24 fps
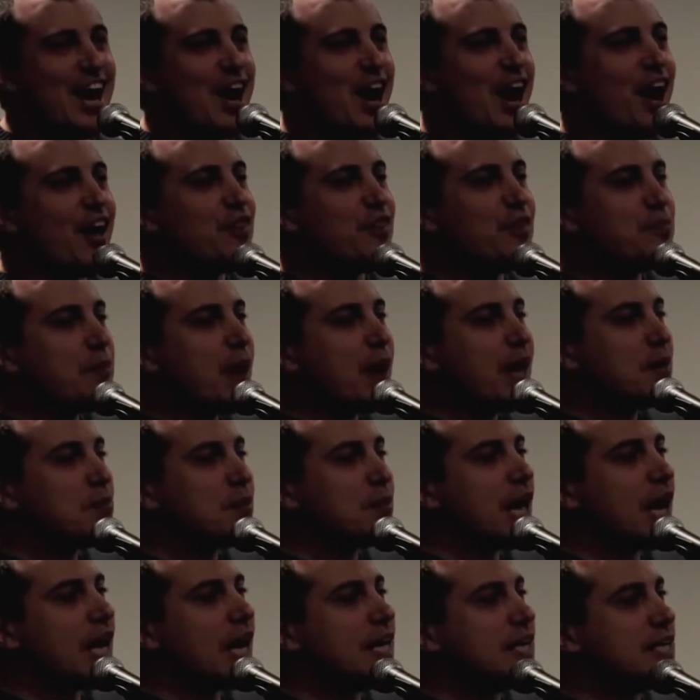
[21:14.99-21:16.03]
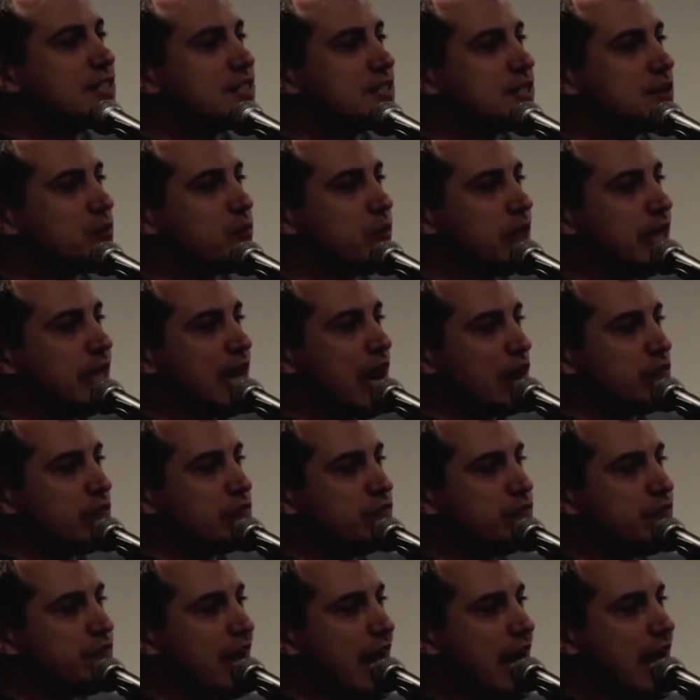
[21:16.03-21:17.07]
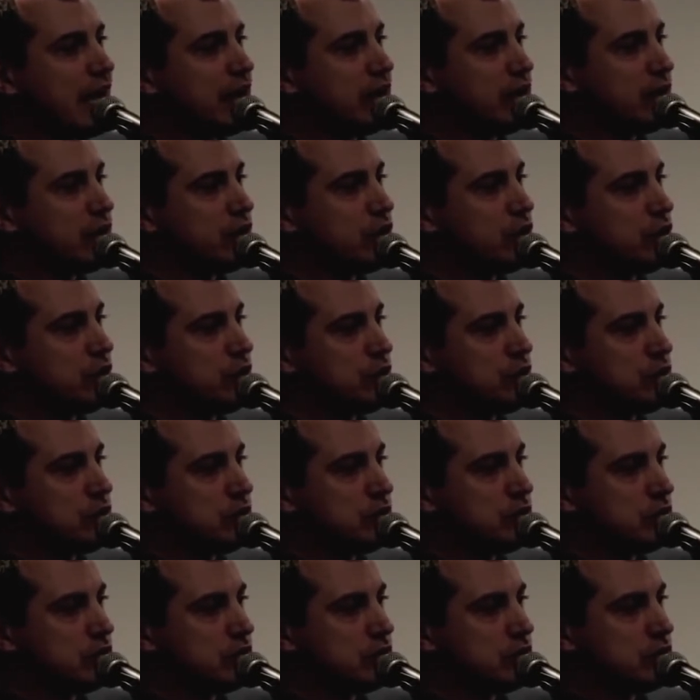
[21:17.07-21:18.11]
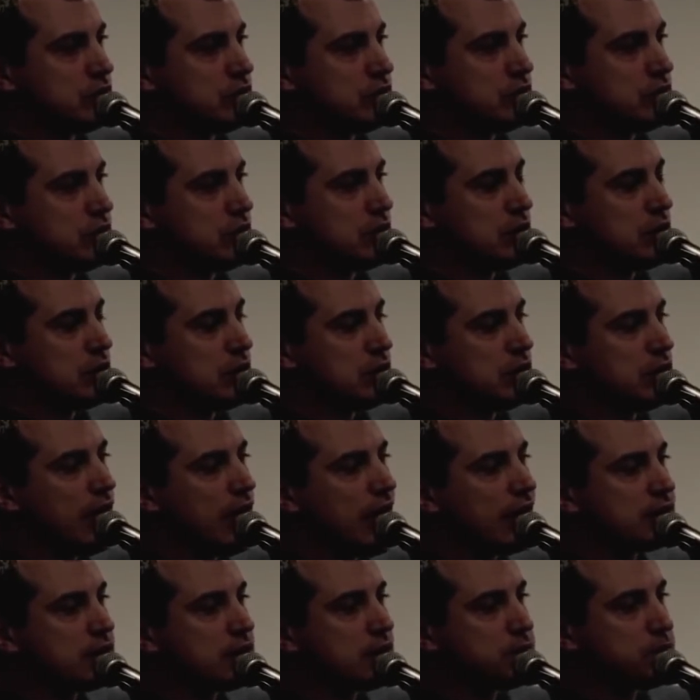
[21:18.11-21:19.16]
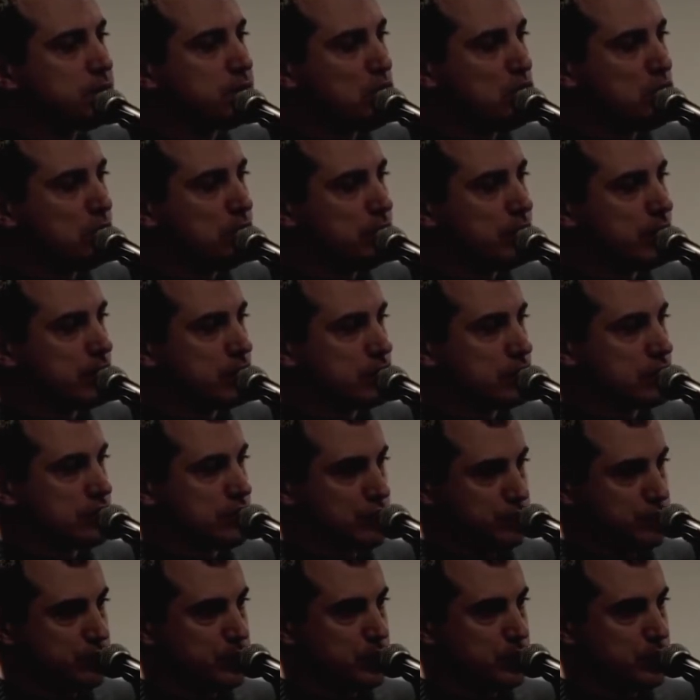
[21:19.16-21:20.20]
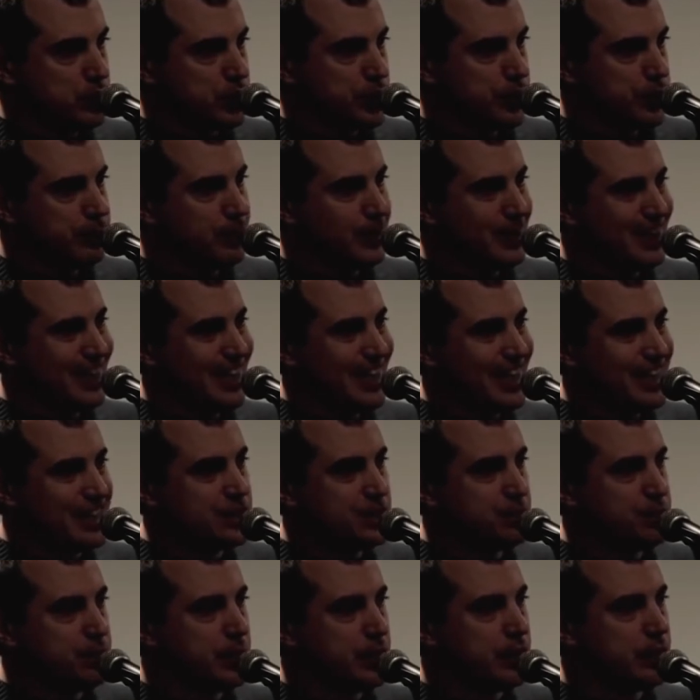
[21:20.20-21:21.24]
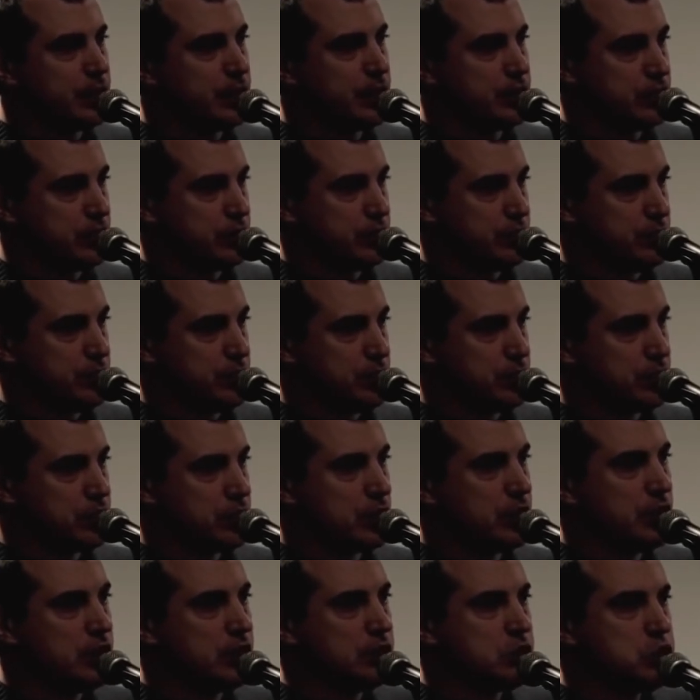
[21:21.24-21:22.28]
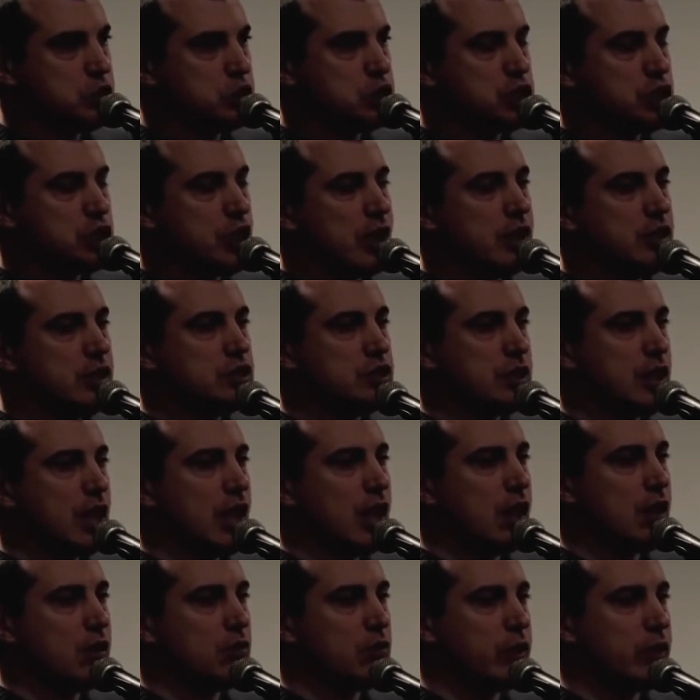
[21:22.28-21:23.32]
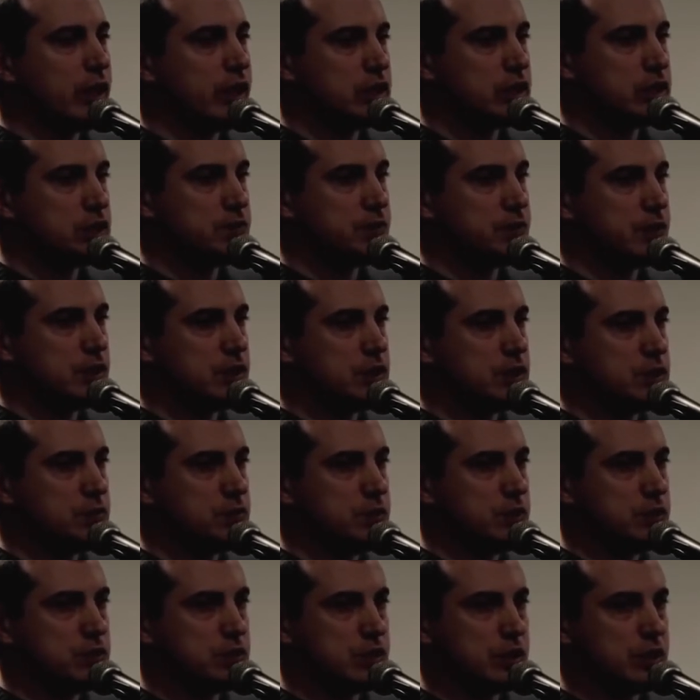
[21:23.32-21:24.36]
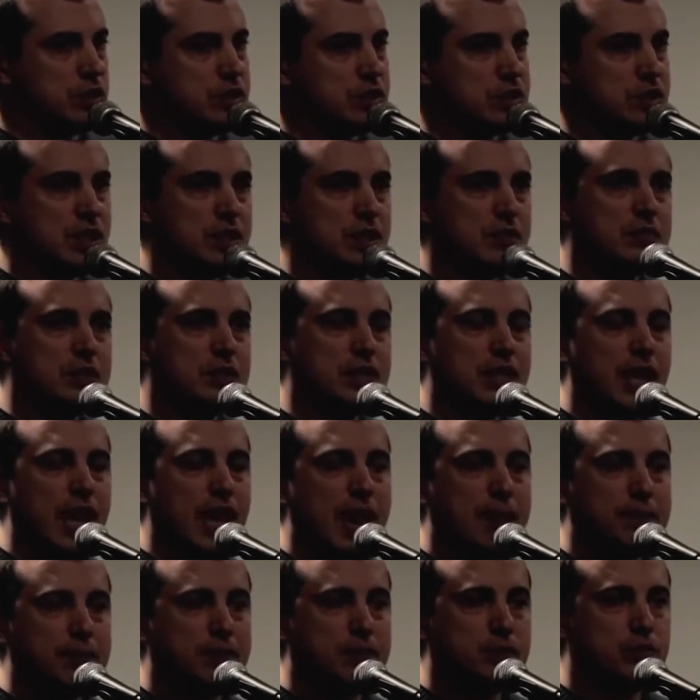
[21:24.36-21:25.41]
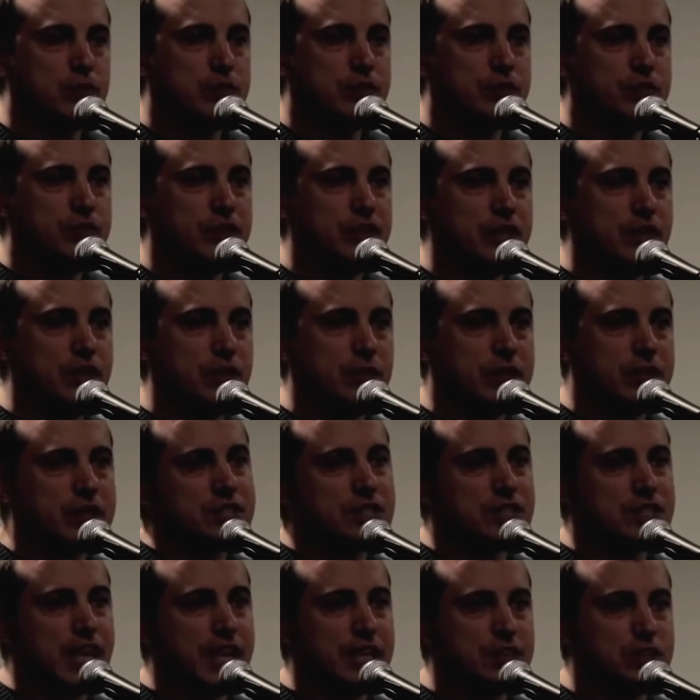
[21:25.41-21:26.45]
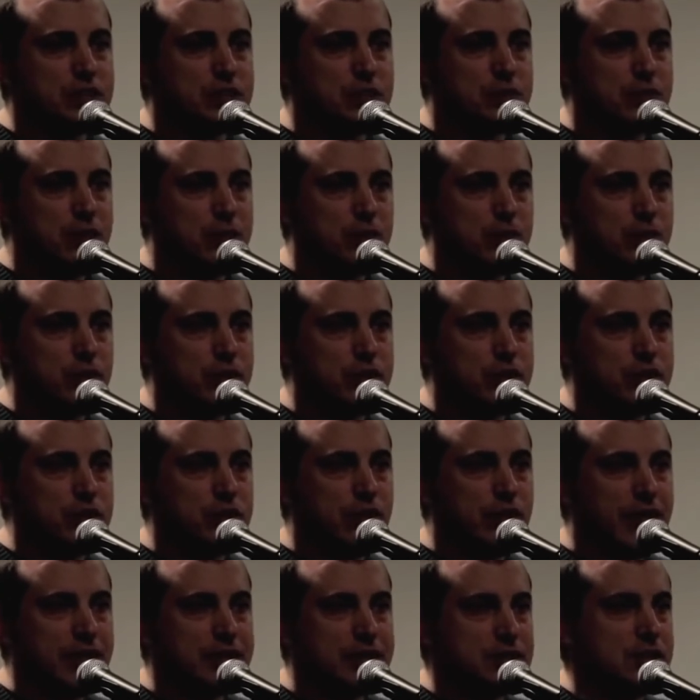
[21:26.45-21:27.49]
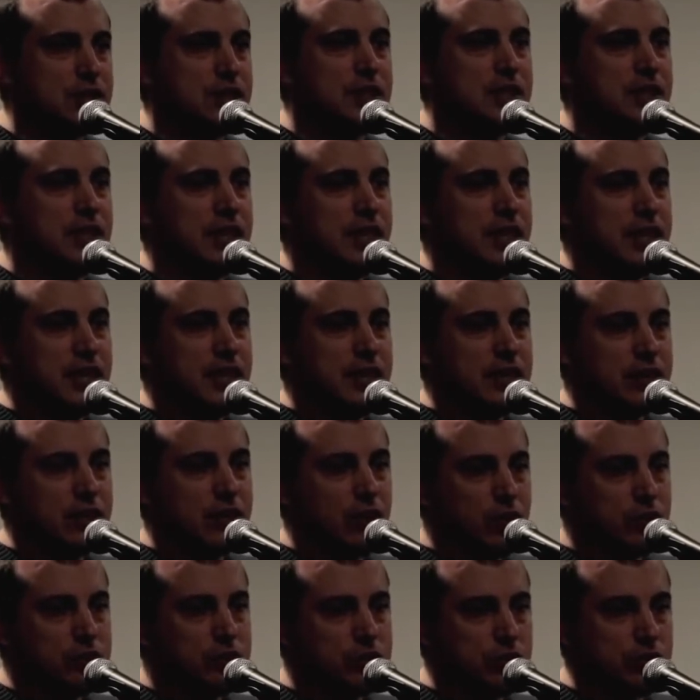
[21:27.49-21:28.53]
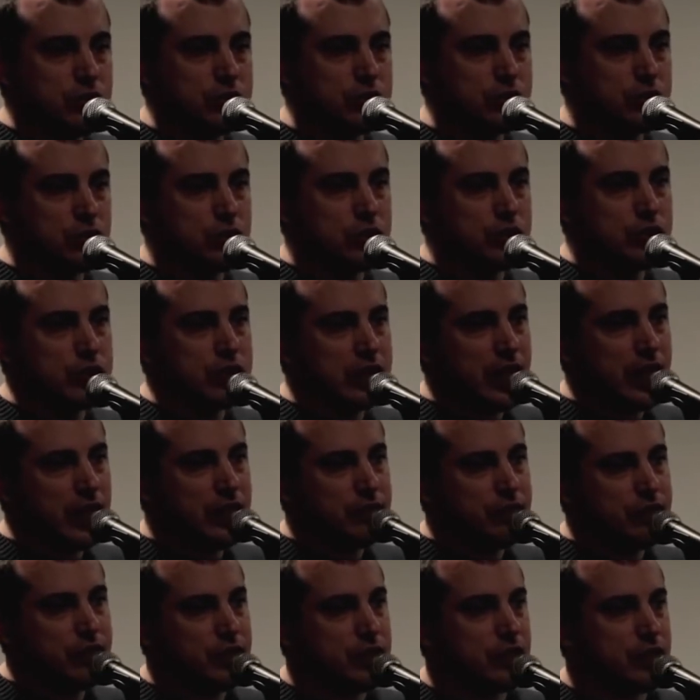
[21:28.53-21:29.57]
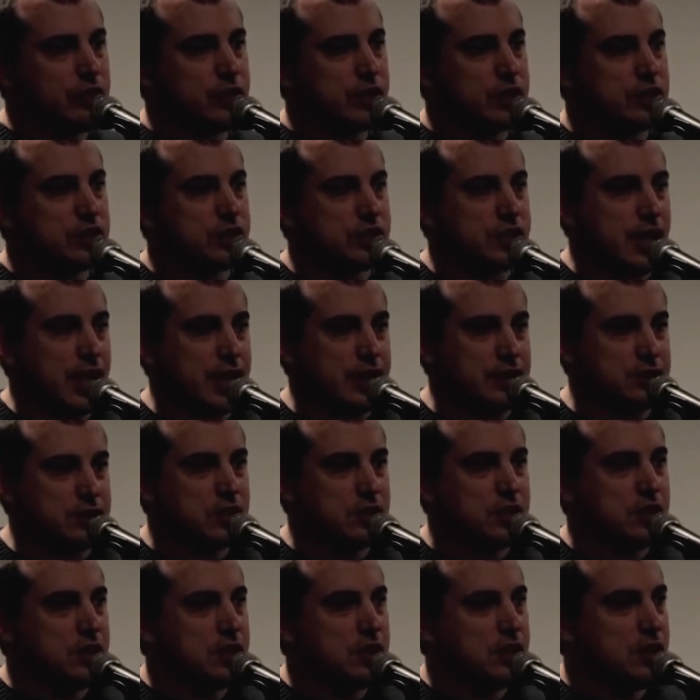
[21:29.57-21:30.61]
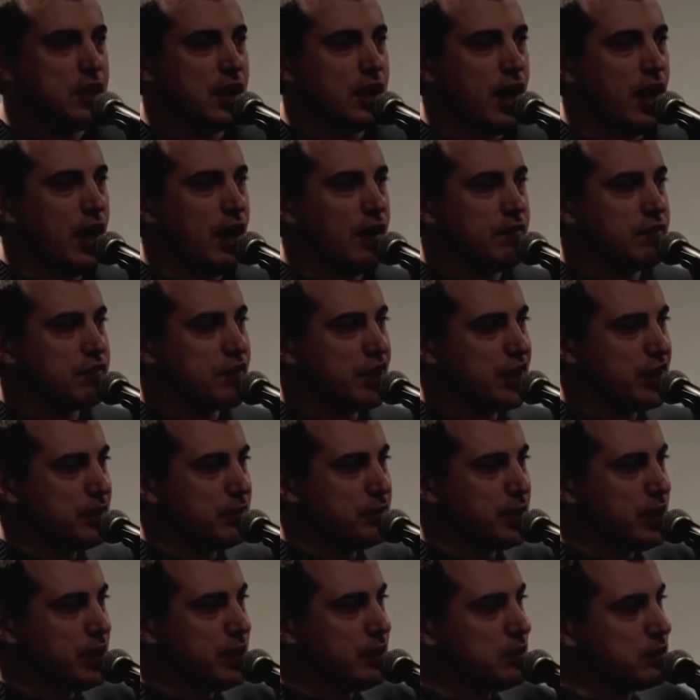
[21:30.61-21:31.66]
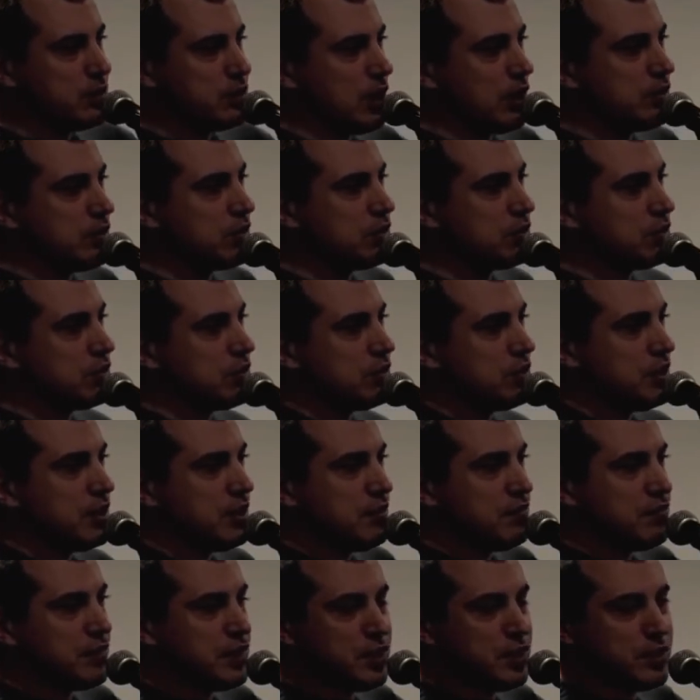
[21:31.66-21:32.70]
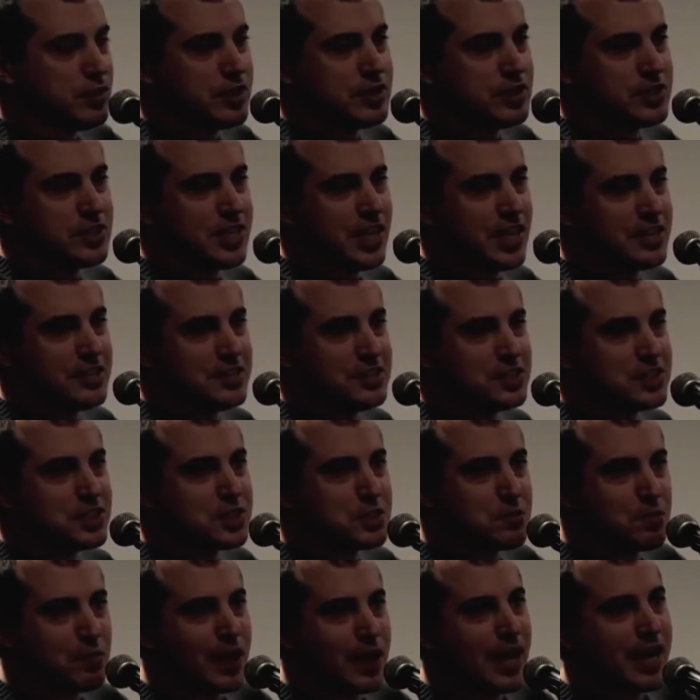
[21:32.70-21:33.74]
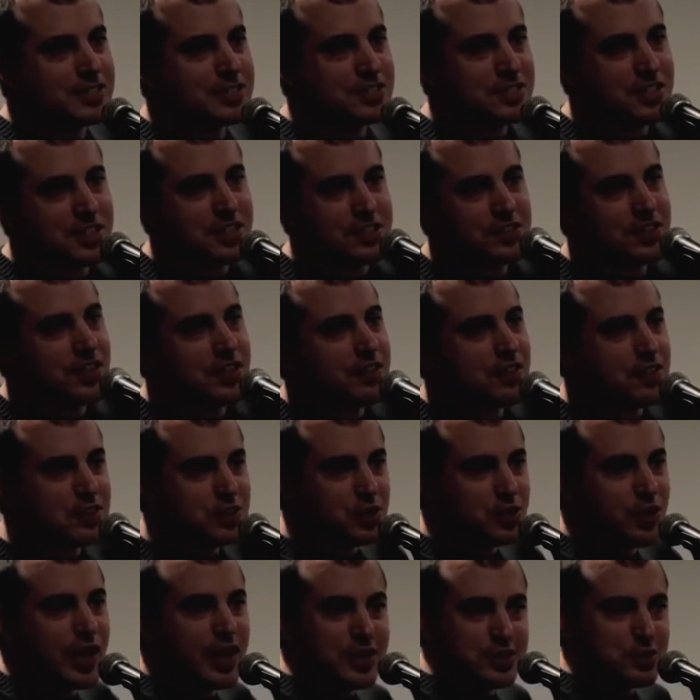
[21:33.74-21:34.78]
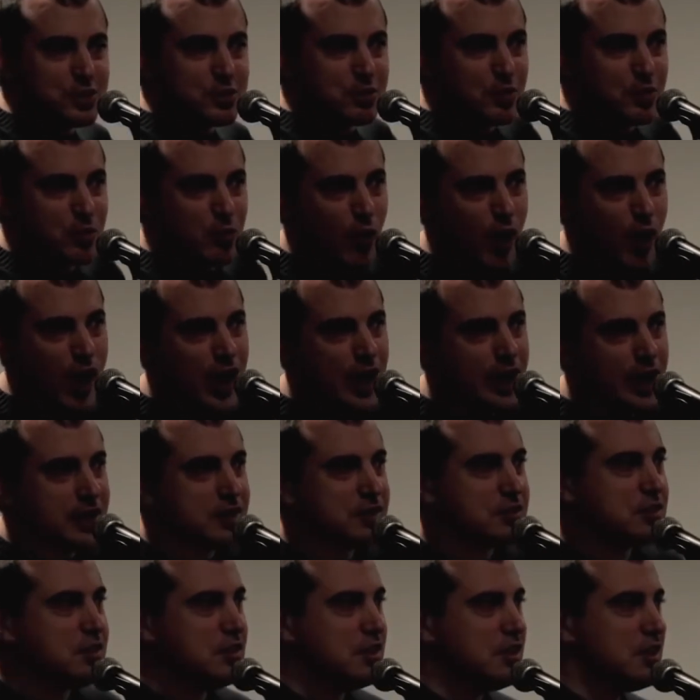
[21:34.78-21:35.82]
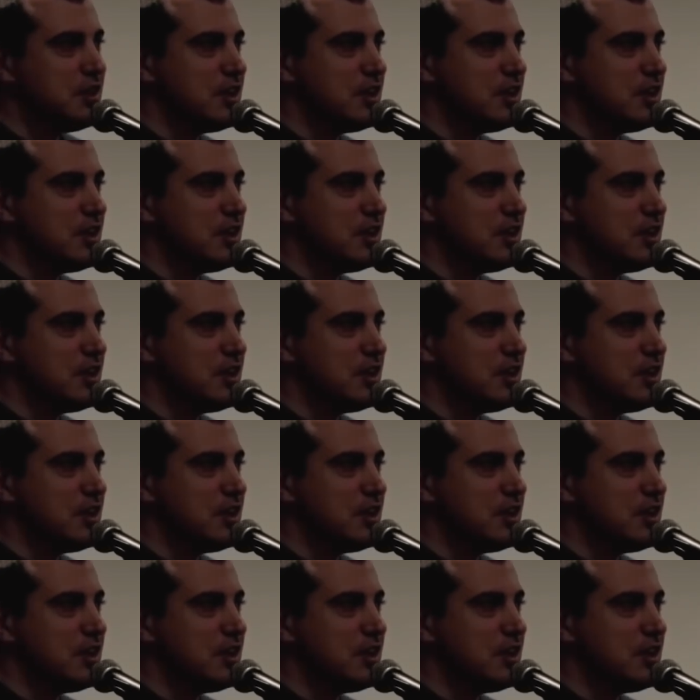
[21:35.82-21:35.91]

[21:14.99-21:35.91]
The bottom line is that we now value not the permanence of music, but the experience of music. And it's changed how we experience music. The same thing happened with video cassettes. You remember when you had to go to the store, get a video cassette? For anybody who's under 30, a video cassette is this plastic thing that you had to rewind,